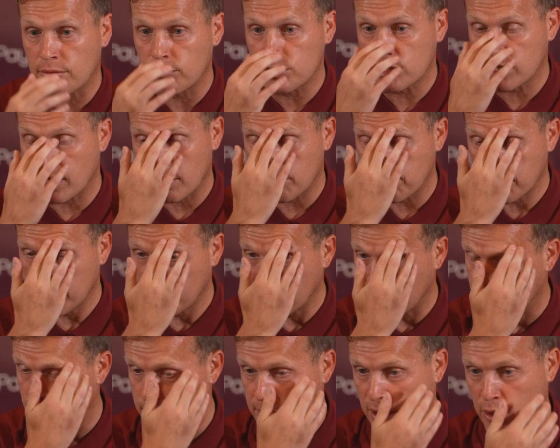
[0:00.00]
I've been
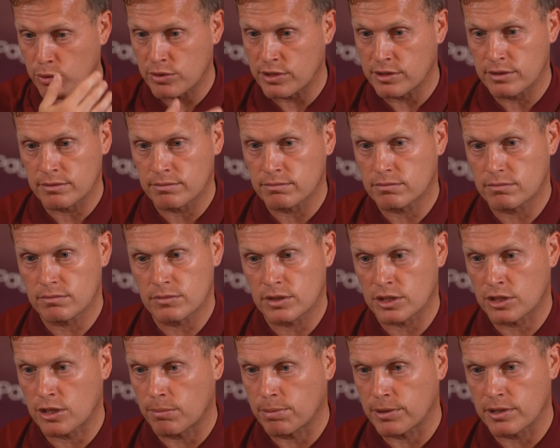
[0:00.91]
in the building
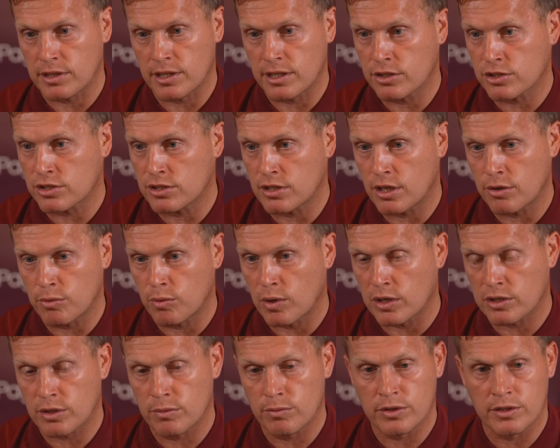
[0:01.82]
a couple of years now,
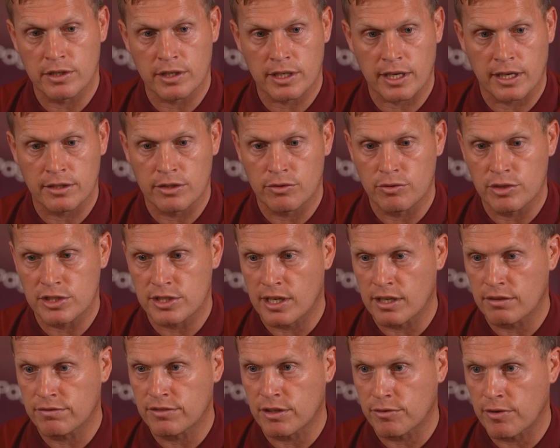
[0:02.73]
working with the kind of
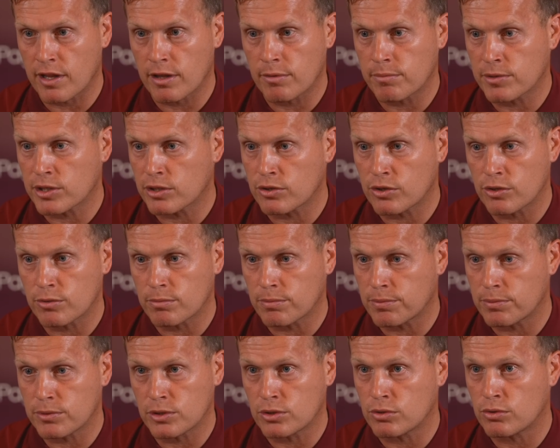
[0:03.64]
reserve development
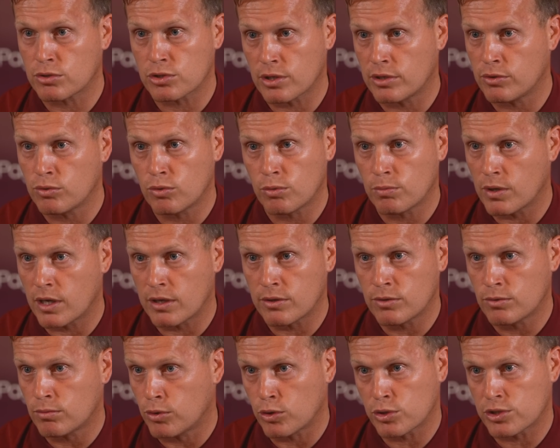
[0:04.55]
group. You know, so I
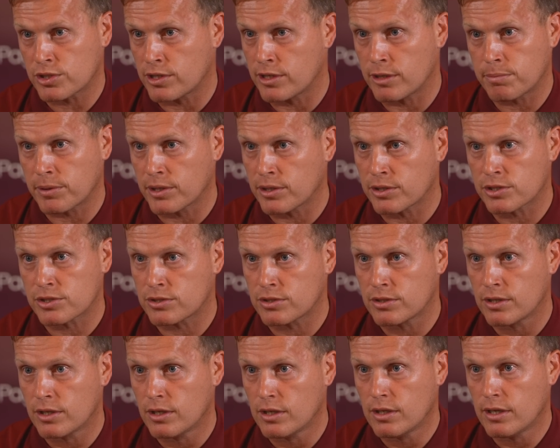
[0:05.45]
know most of the
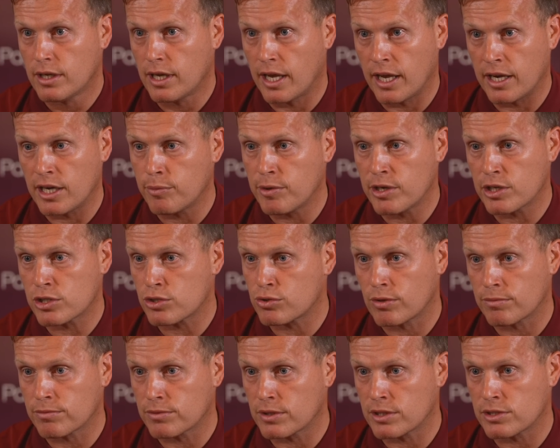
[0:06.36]
players anyway.
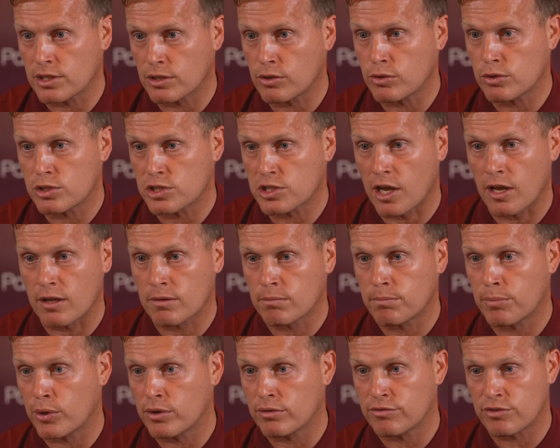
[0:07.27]
So it's a good
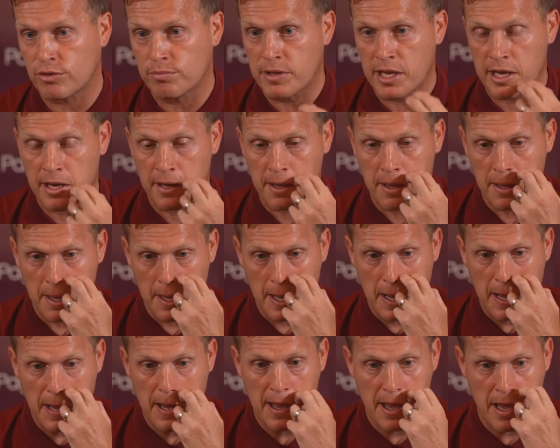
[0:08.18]
starting point from there.
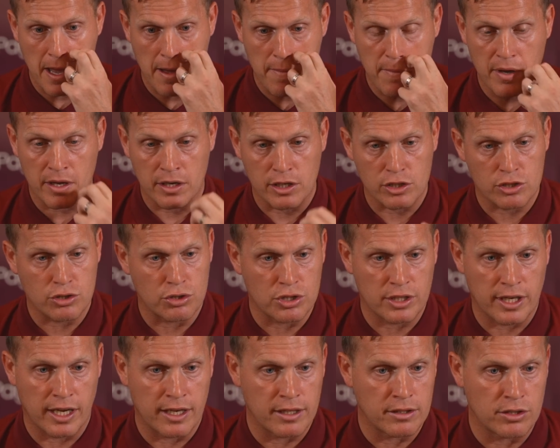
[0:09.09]
And it's
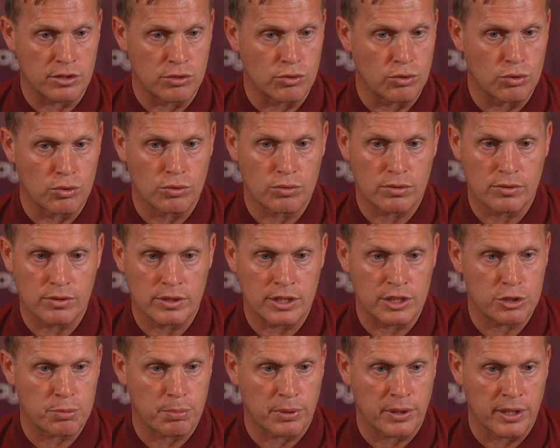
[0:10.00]
just getting to know
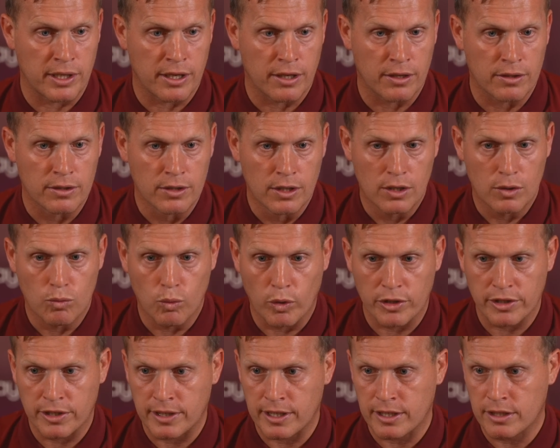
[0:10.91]
each player,
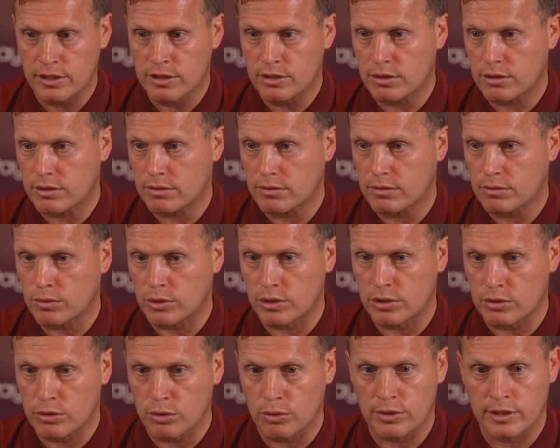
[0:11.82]
what they need, what
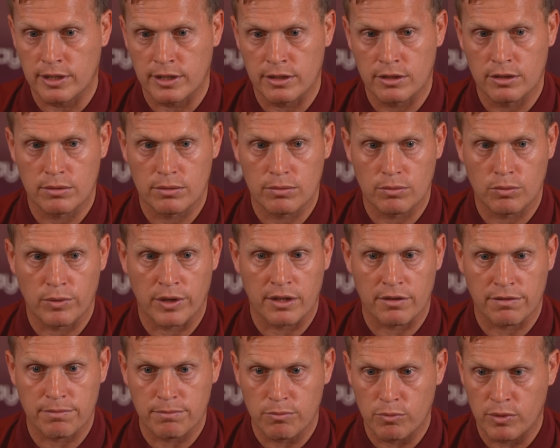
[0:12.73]
they don't need, where
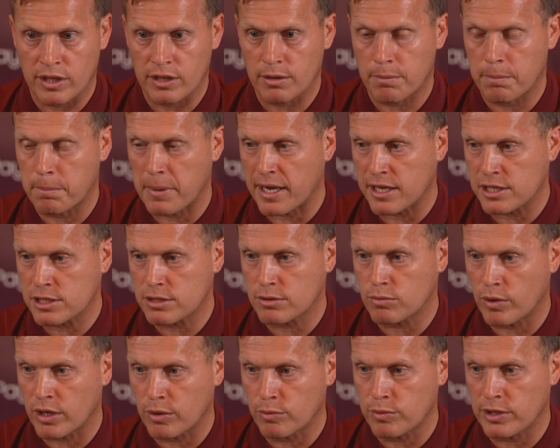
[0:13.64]

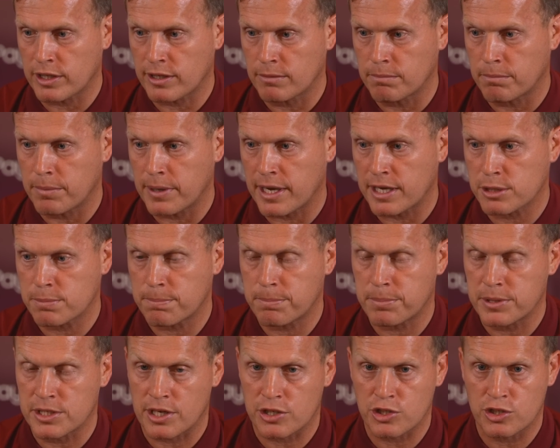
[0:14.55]
we can
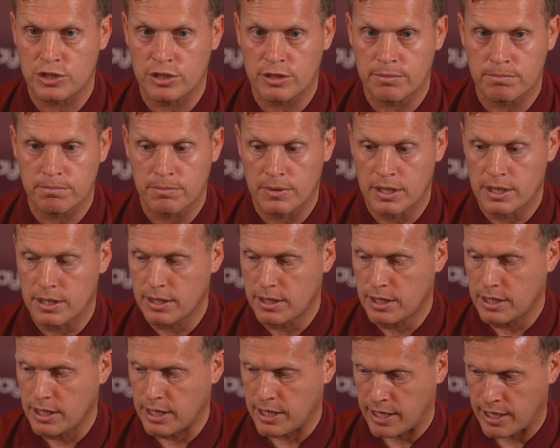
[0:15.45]
best position them
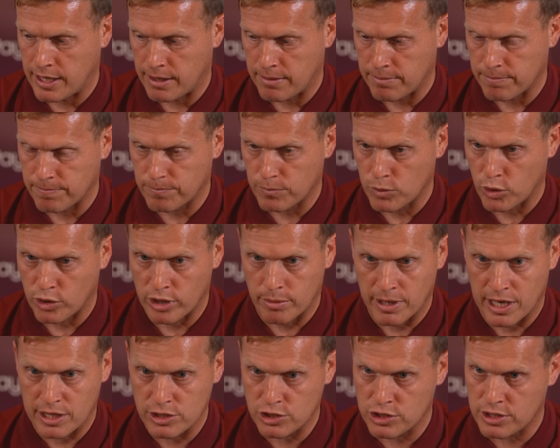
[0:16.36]
on a
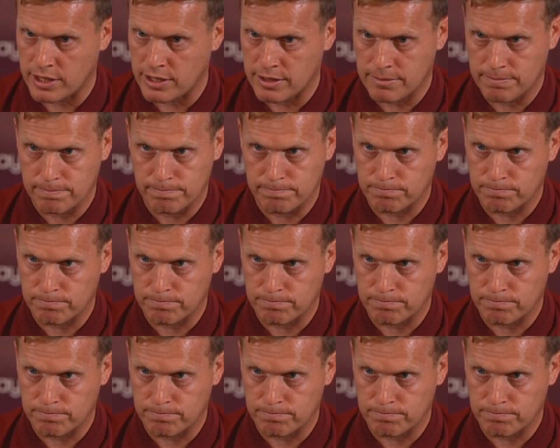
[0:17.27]
match day.